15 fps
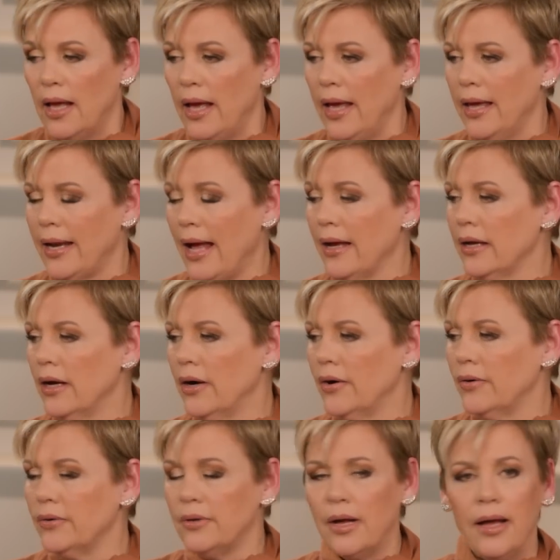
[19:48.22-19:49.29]
And I
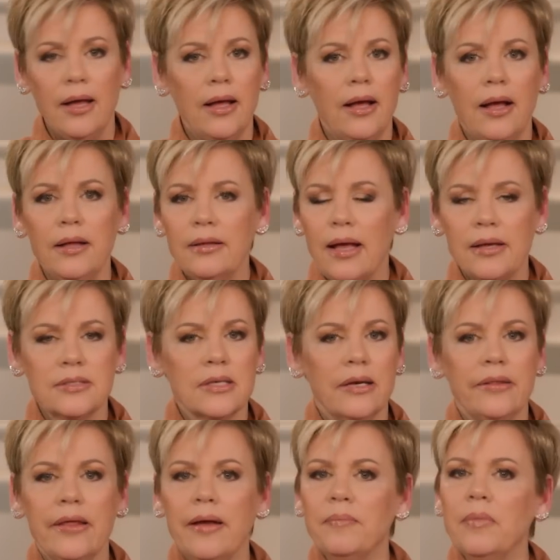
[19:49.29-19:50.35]
said
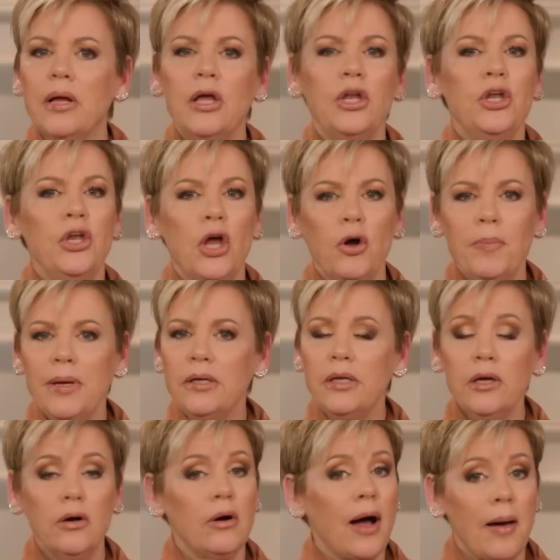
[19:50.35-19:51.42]
to them, no big
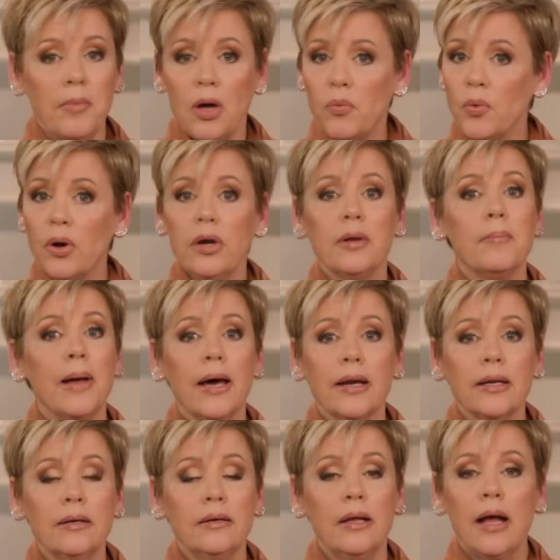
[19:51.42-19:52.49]
deal. I'm not worrying about
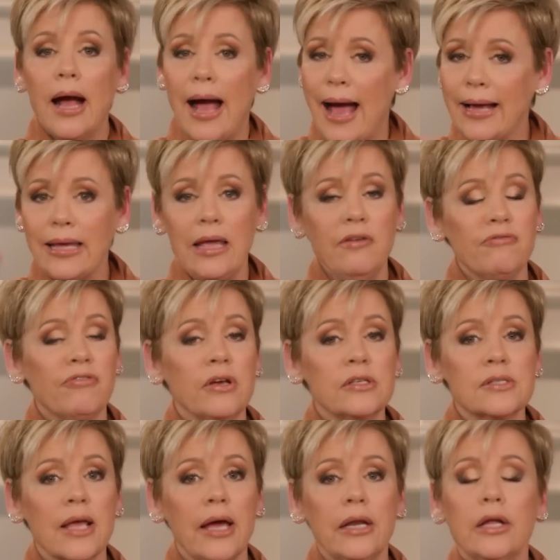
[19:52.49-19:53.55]
it. Mm-hmm. I can't
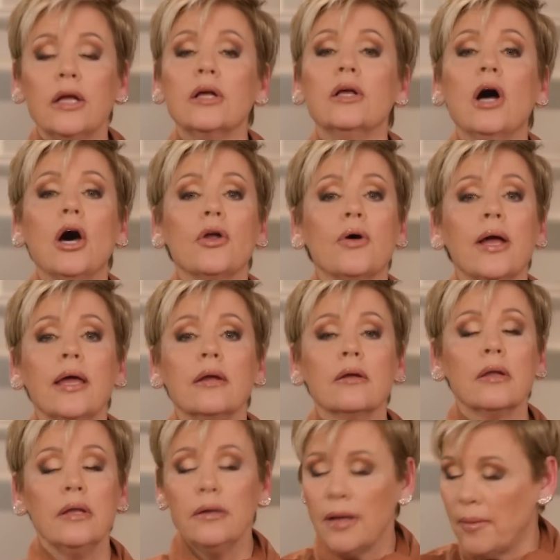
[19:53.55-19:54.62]
fix that. God will
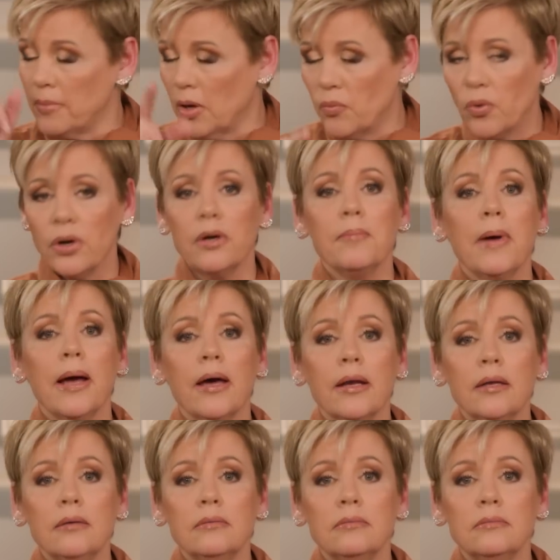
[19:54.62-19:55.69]
handle it. I'm not worrying about
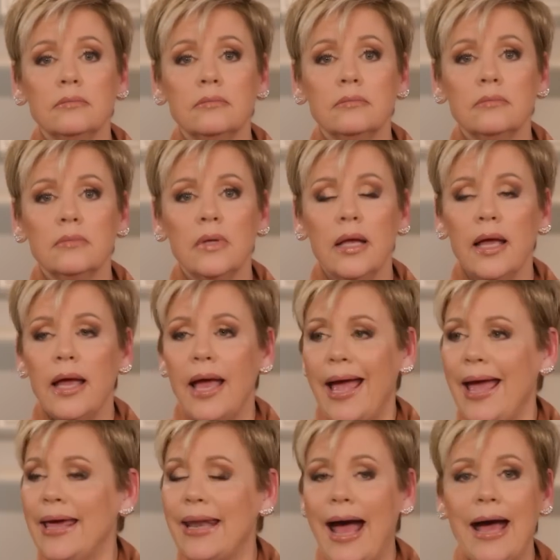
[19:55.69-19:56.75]
it. Yeah.
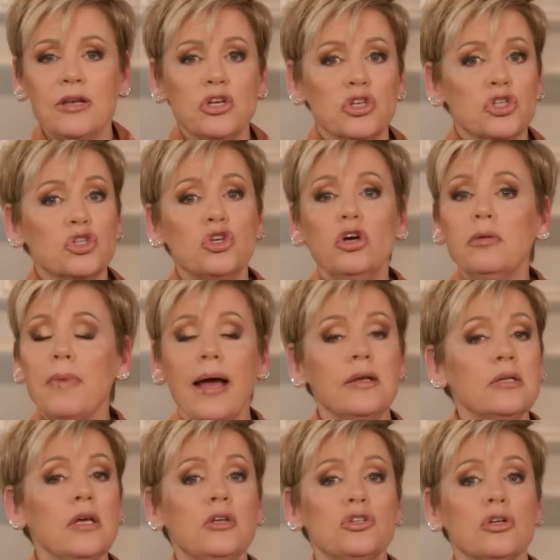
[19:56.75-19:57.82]
And I just took my
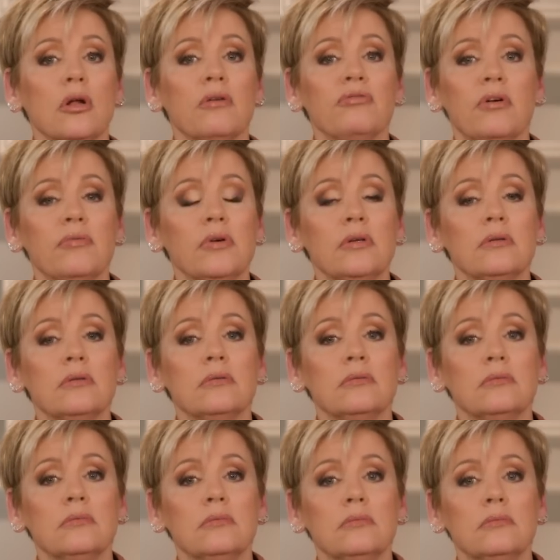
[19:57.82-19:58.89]
attention off of it.
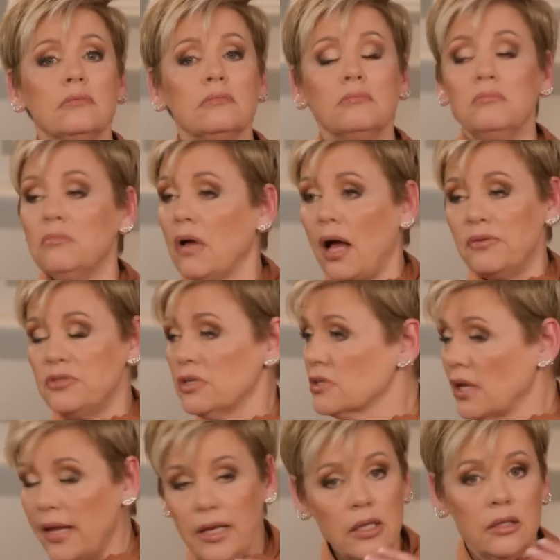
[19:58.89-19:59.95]
Mm-hmm. I just
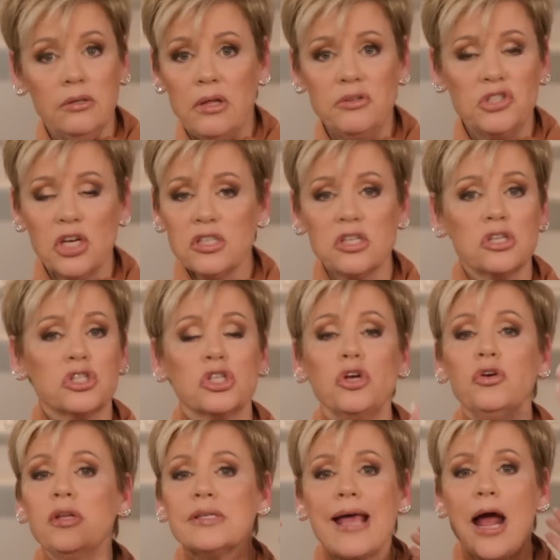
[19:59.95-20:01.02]
let it, just as
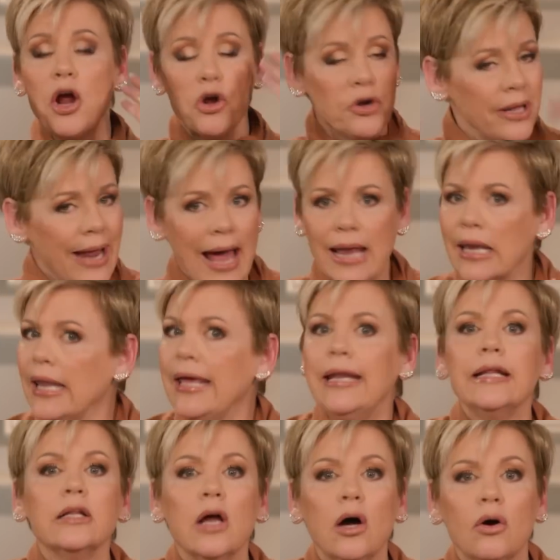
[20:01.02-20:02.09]
soon as I heard it, I let
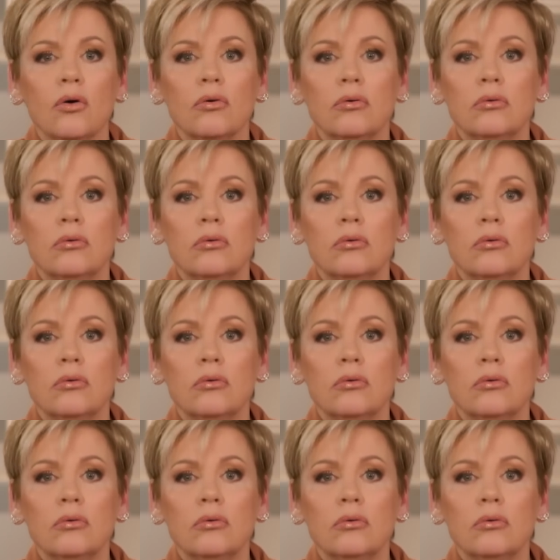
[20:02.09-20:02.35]
it go.